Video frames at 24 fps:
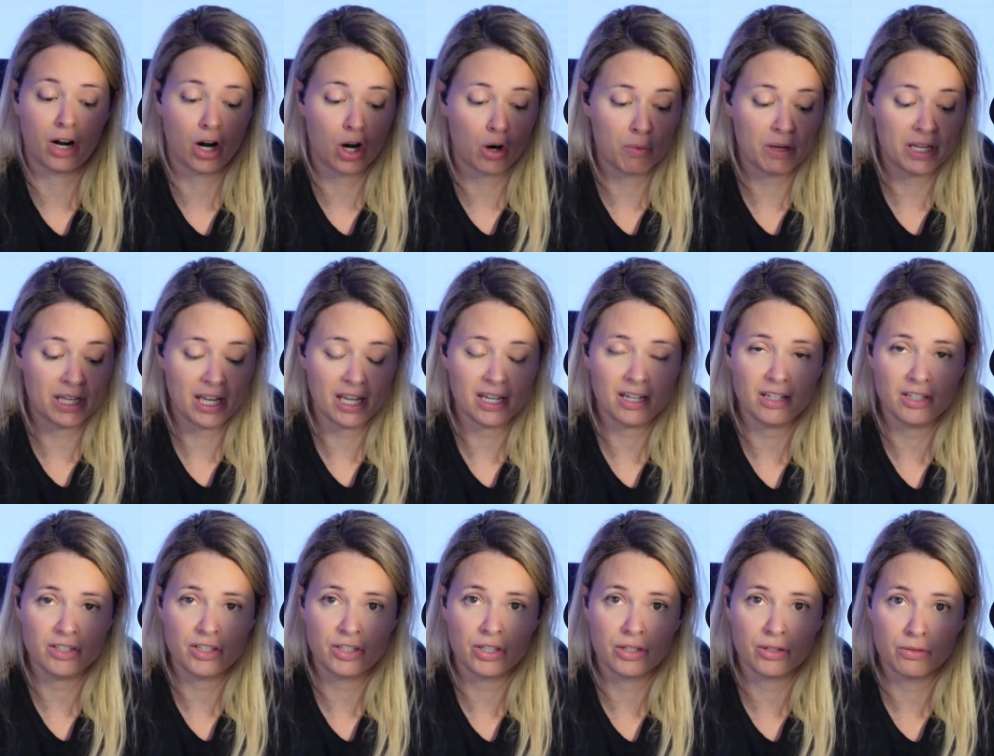Are we getting
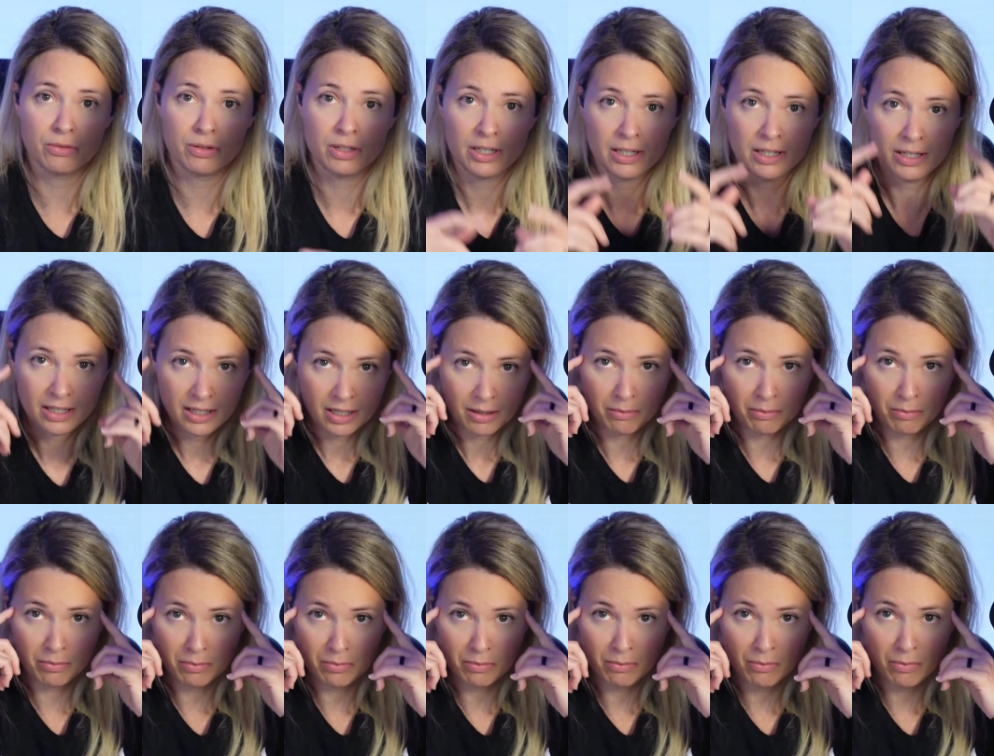to
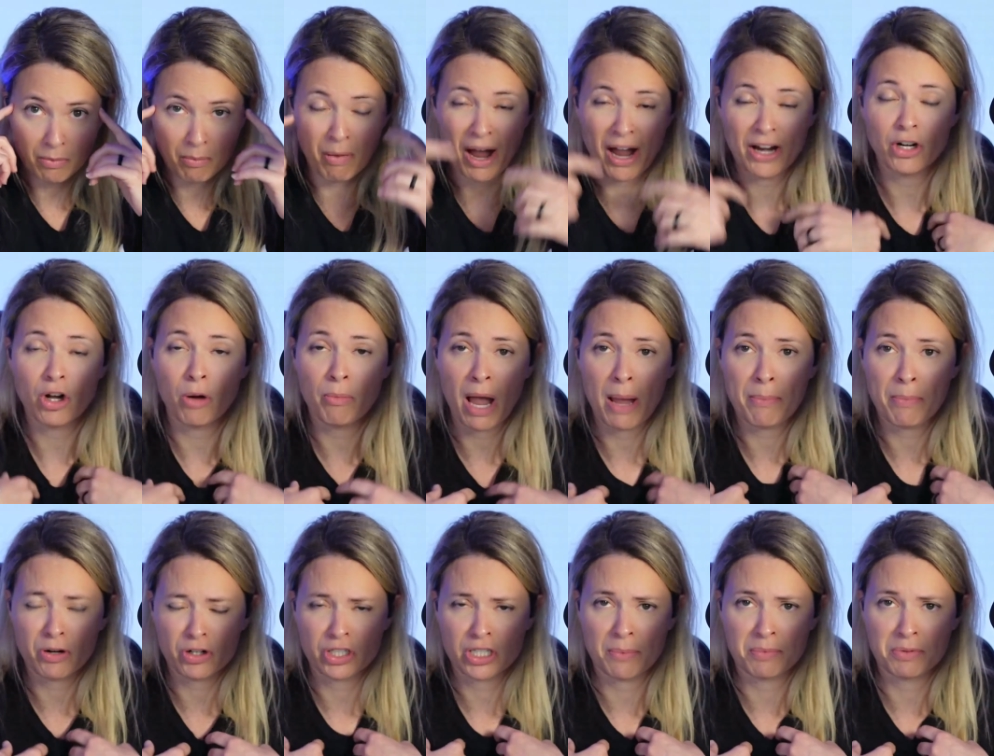I know my
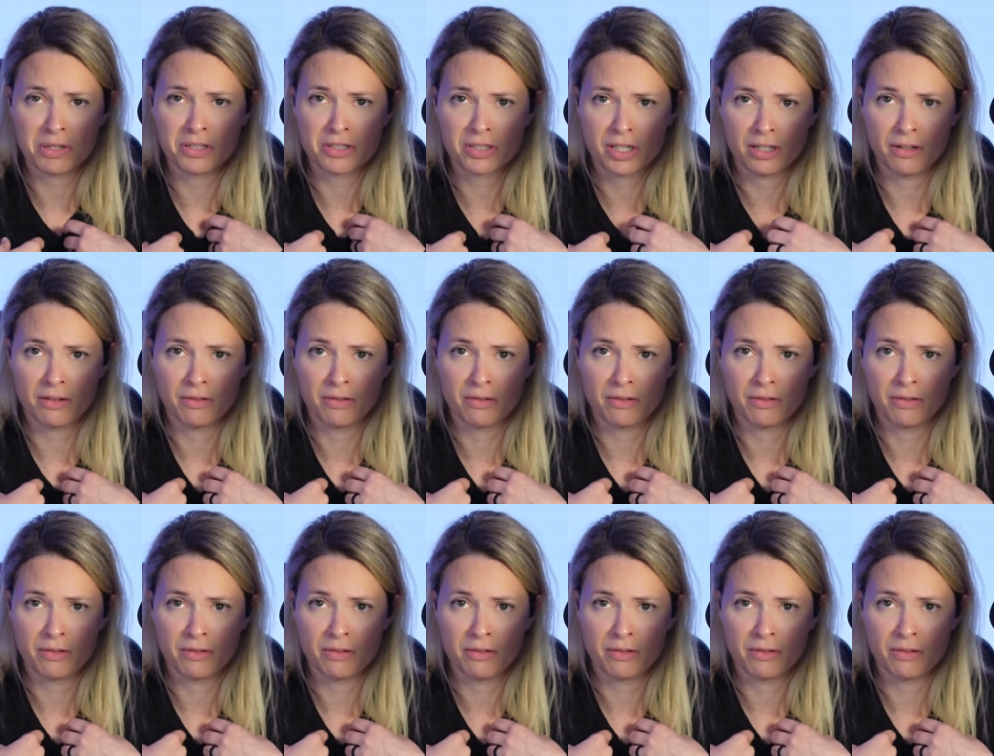perception is